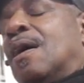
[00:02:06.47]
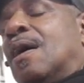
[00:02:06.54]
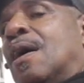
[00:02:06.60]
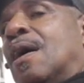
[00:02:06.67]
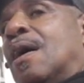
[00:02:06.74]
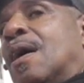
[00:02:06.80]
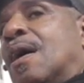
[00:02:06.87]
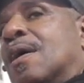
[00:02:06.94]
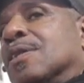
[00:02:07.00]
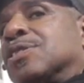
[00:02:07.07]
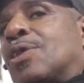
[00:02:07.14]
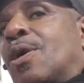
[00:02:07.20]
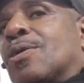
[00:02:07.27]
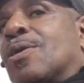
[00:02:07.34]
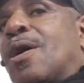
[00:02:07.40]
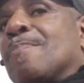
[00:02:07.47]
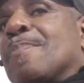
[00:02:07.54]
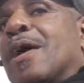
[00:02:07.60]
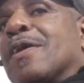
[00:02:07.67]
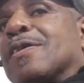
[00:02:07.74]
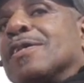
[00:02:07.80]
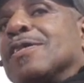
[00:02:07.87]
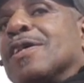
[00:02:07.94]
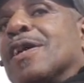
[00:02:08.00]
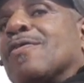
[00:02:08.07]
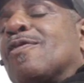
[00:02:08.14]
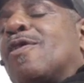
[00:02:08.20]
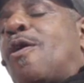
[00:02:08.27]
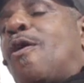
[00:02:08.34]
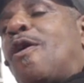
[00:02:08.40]
uh, uh, so-called American
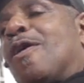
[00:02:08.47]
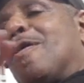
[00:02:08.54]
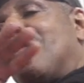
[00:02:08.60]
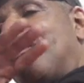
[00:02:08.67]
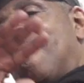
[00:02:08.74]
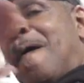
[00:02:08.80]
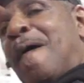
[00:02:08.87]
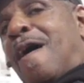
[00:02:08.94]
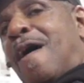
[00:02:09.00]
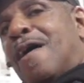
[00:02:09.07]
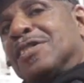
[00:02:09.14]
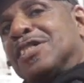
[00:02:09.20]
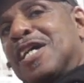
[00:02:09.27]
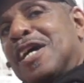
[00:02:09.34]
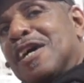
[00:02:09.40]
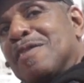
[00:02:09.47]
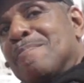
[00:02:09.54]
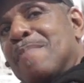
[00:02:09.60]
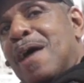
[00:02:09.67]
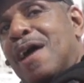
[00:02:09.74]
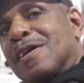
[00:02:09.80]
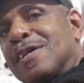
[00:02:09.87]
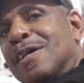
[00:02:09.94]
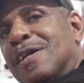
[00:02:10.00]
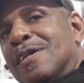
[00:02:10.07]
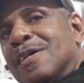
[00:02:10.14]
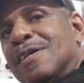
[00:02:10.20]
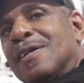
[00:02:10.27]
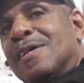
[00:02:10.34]
Negro or us here in America?